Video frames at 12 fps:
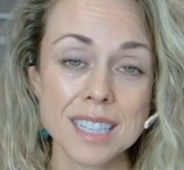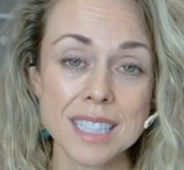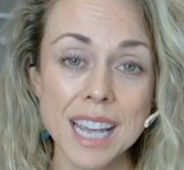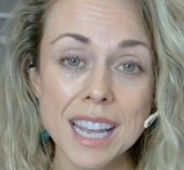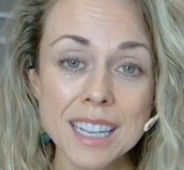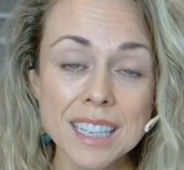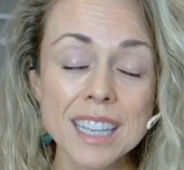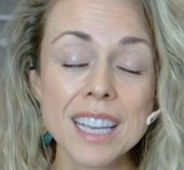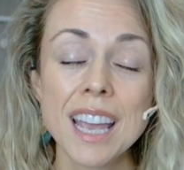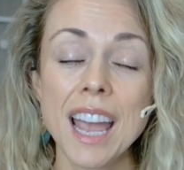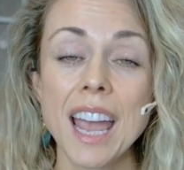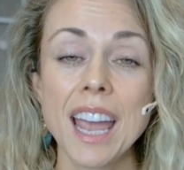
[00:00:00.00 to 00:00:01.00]
a day,
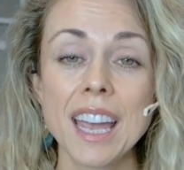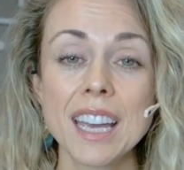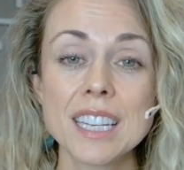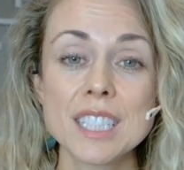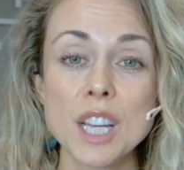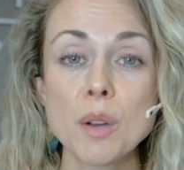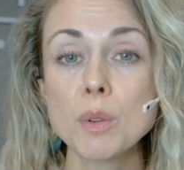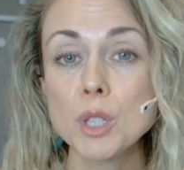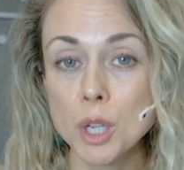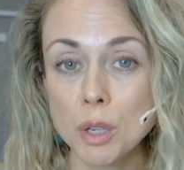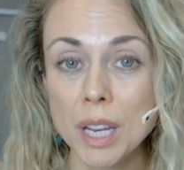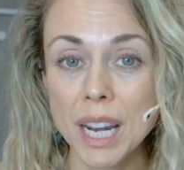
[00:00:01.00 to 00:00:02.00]
and I will
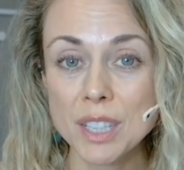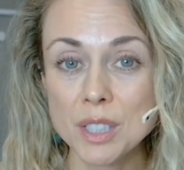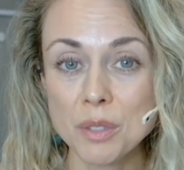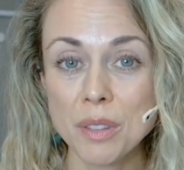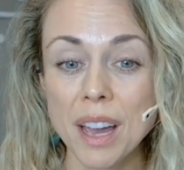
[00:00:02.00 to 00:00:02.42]
show you how to do